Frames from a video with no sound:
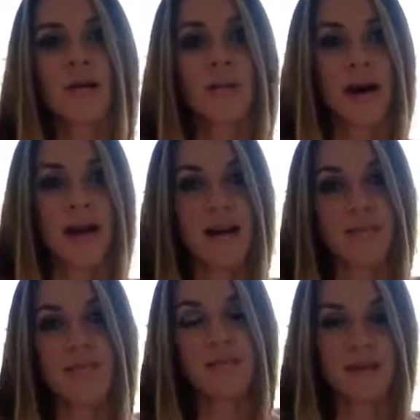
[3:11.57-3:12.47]
But
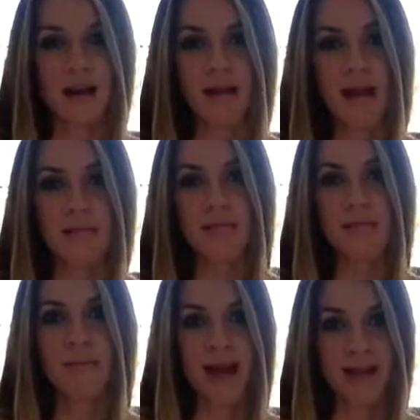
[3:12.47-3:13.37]
now that
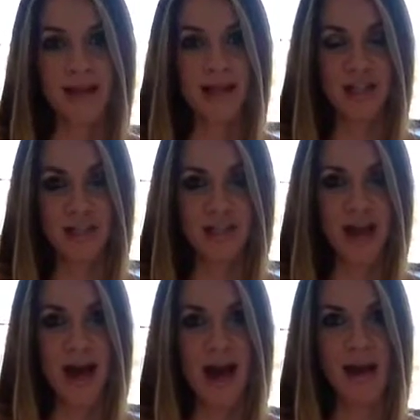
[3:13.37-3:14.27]
I'm paying attention to
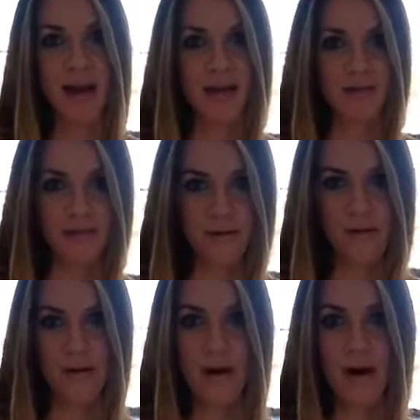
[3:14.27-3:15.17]
that, I kind of
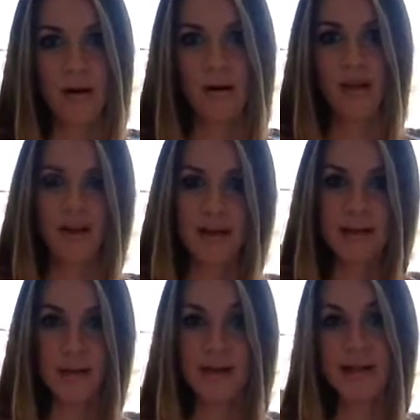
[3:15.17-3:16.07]
know that
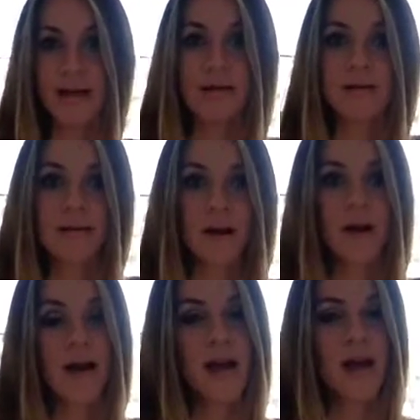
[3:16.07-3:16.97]
things go in cycles.
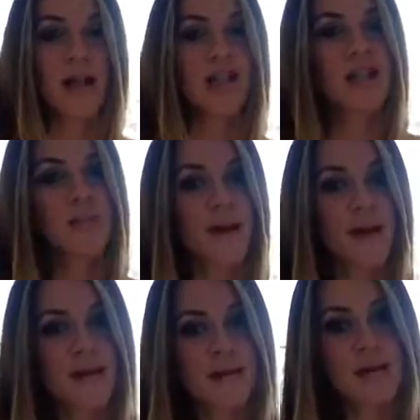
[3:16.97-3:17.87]
So just
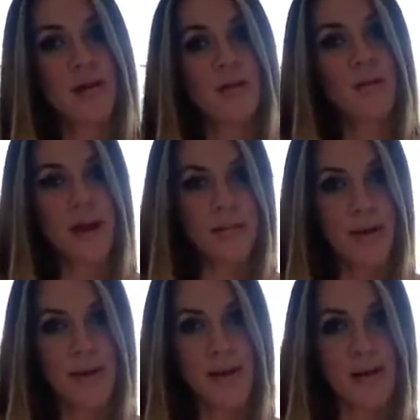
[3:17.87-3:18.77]
because you might
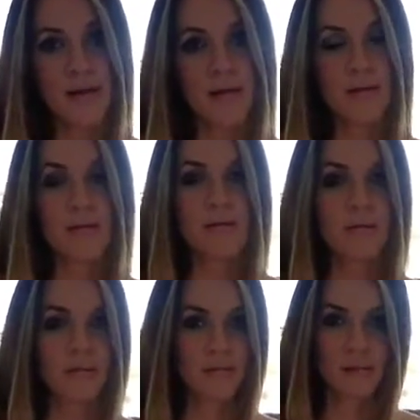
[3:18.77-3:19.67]
be
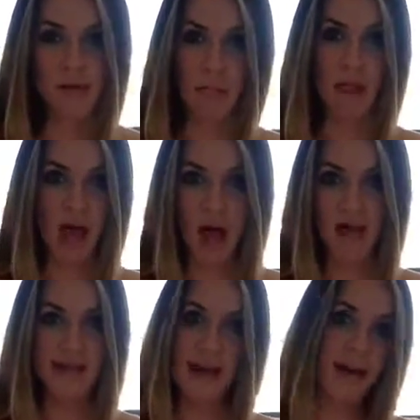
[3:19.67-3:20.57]
in a
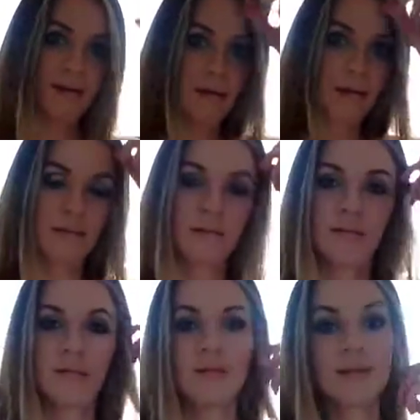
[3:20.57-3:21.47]
blah cycle
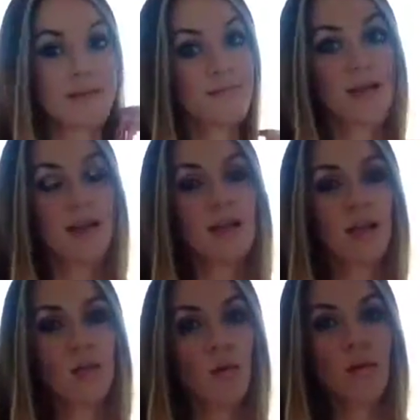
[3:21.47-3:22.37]
doesn't mean
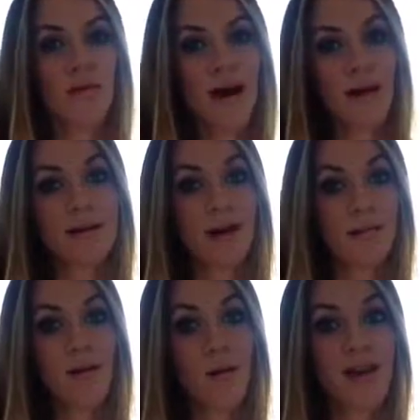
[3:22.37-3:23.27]
you won't be back on
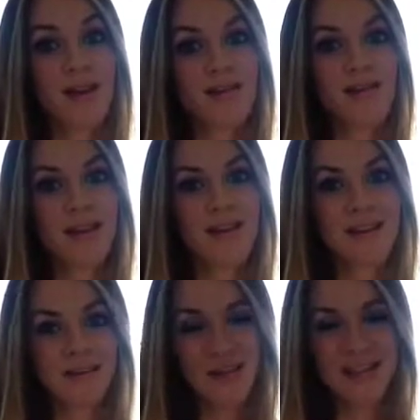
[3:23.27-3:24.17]
top of the wheel.
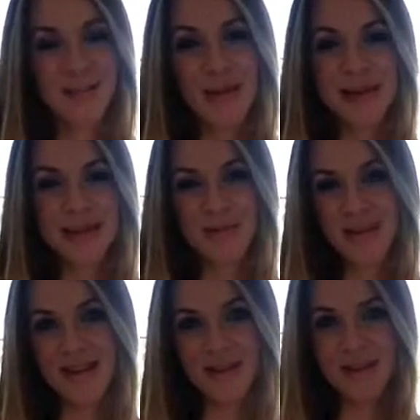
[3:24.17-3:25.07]
Someone explained it to
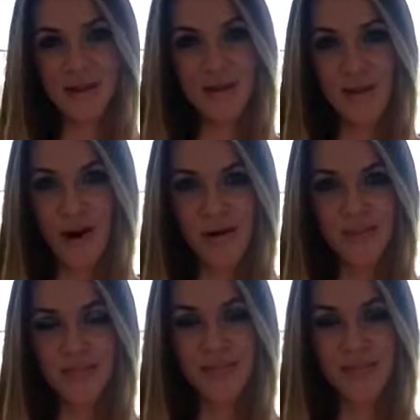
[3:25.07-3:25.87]
me like this before.